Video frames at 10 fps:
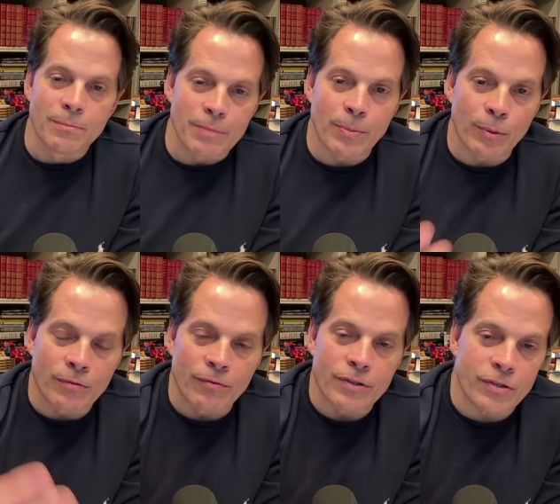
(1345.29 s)
people
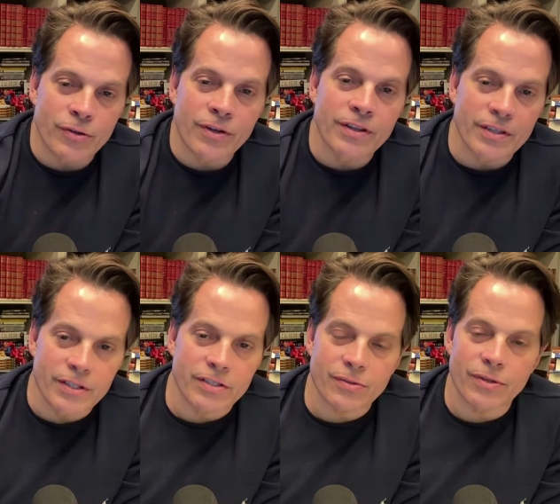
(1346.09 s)
would return to the
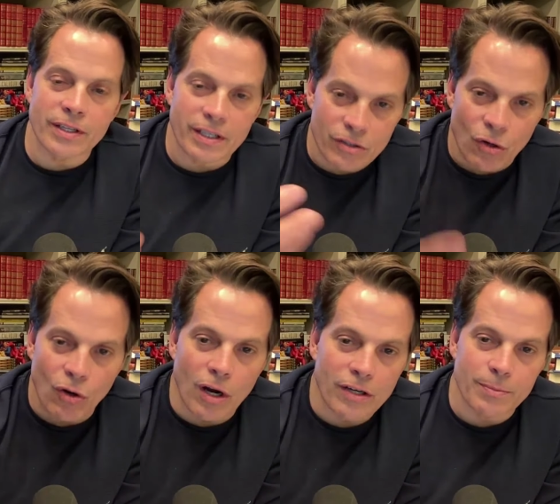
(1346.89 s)
district and
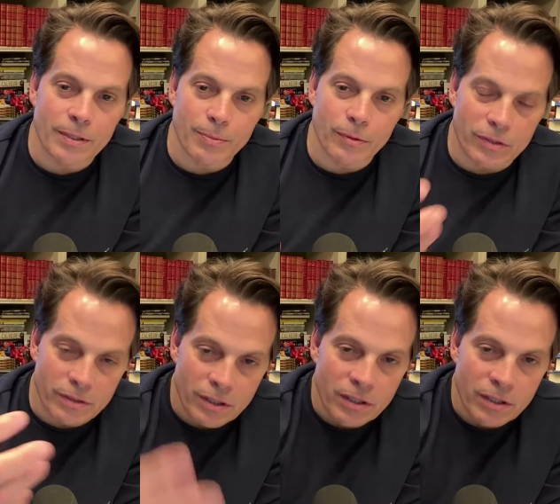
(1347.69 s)
talk to people and